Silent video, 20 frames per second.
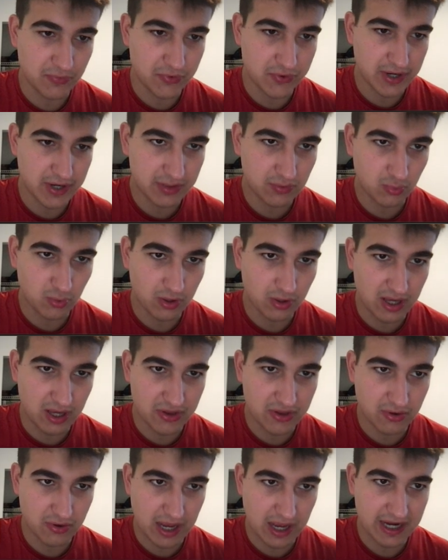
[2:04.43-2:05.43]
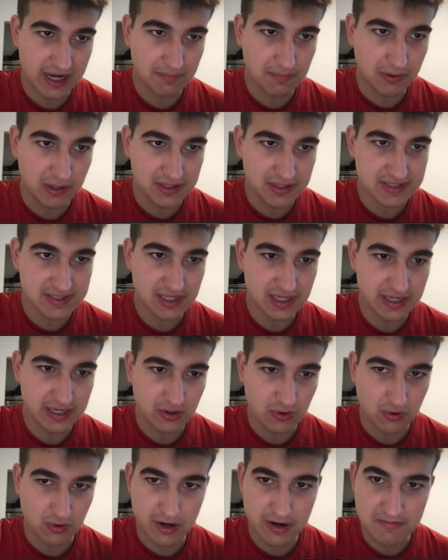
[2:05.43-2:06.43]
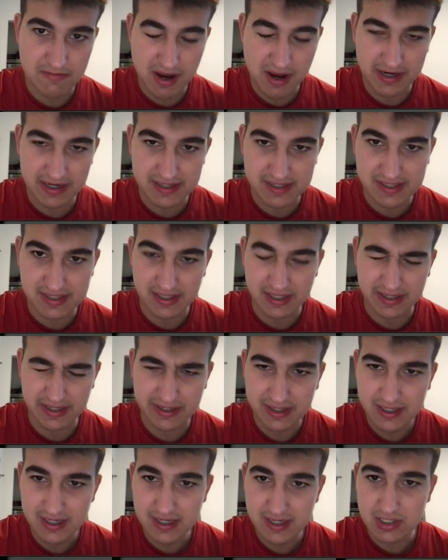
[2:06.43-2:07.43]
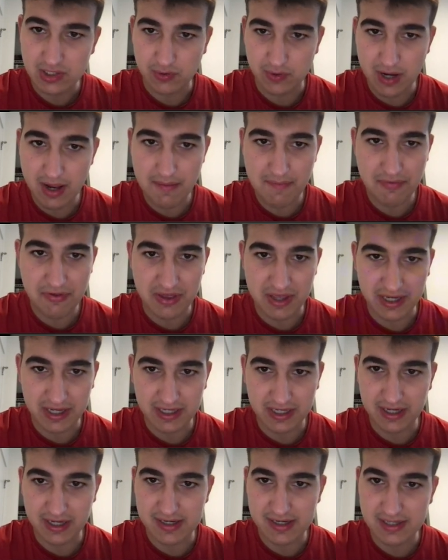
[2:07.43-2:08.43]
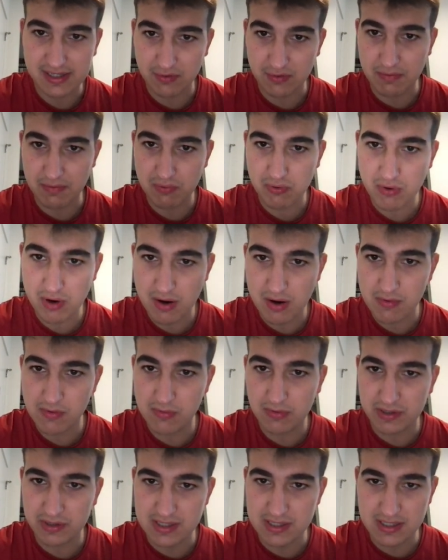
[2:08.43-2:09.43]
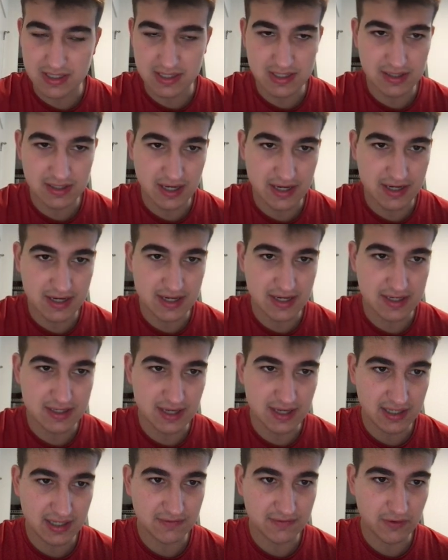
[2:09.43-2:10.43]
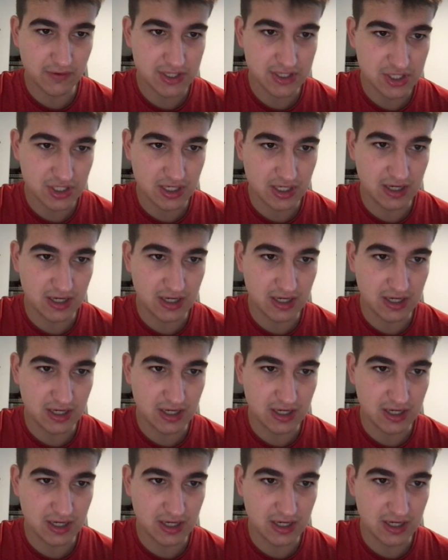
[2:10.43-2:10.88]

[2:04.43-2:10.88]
right? We'll either add a plus sign or a minus sign. So what I'm thinking is that we probably need an index for each